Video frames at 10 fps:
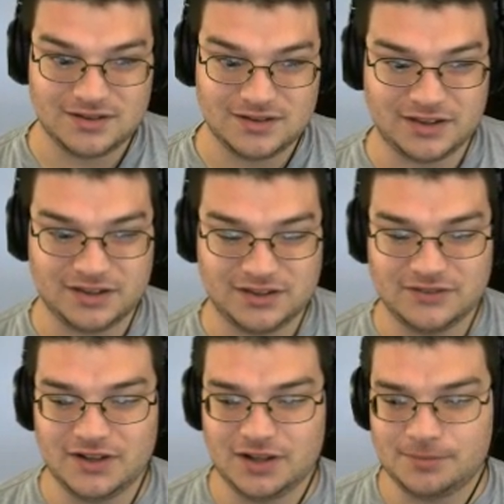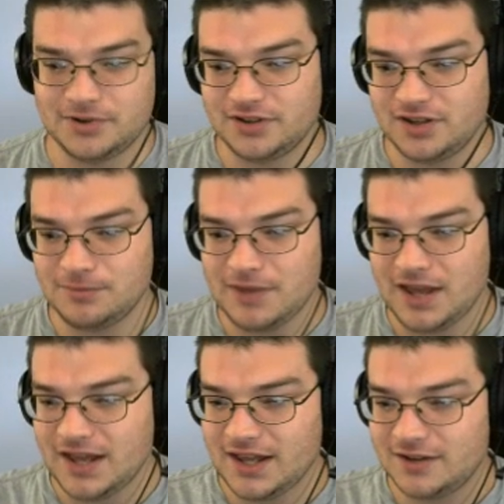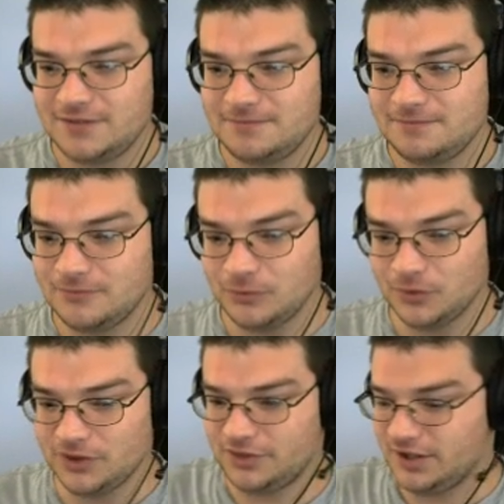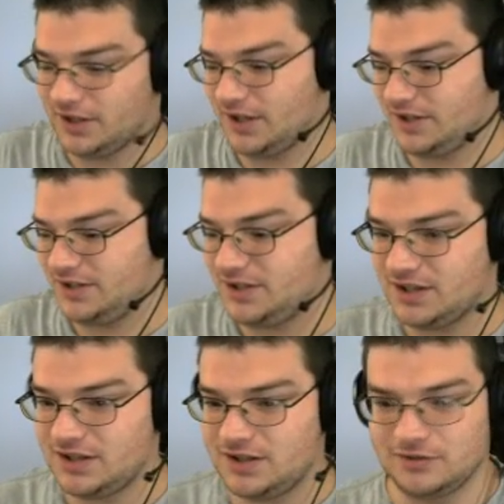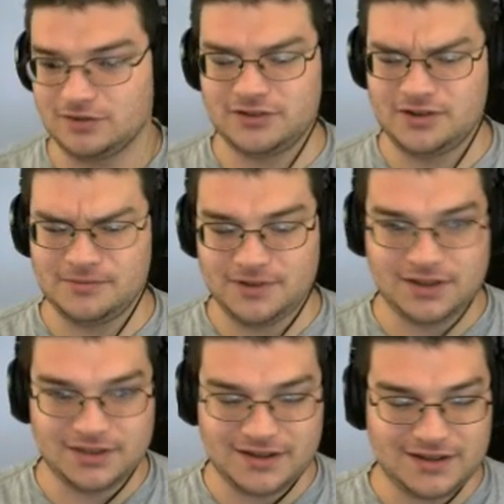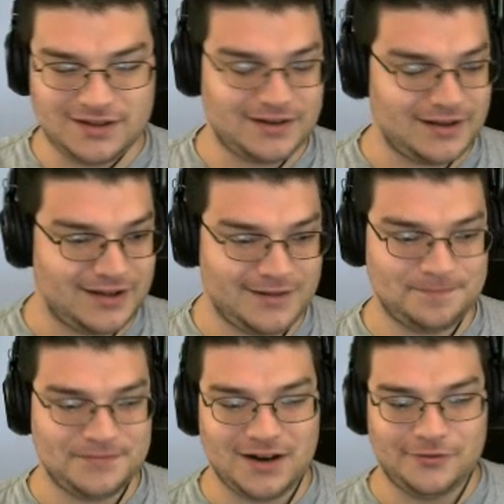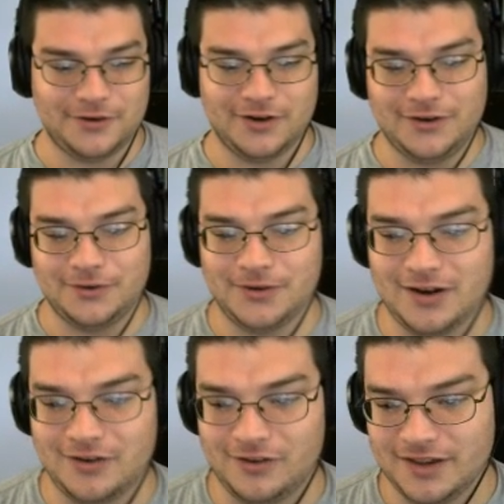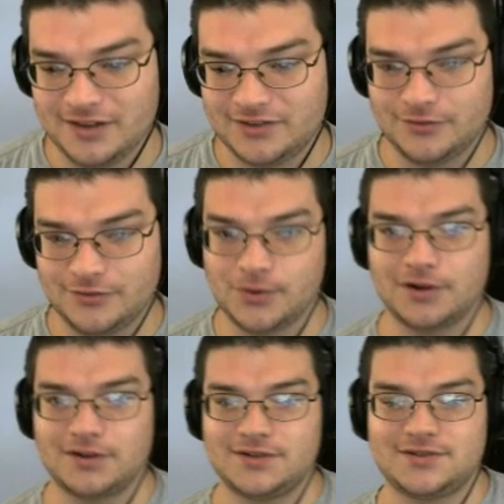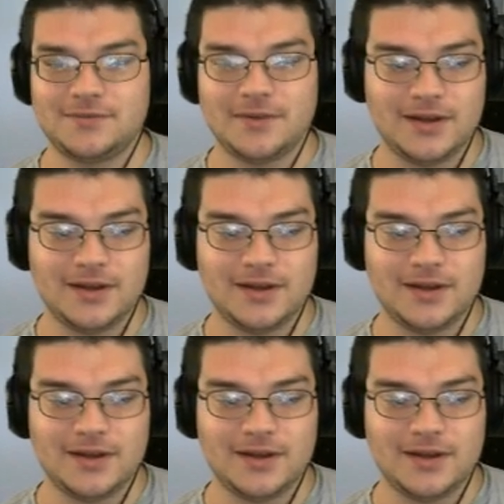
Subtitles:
that the developer of the game had with EA or something like that. I don't know. I don't know how all that stuff works.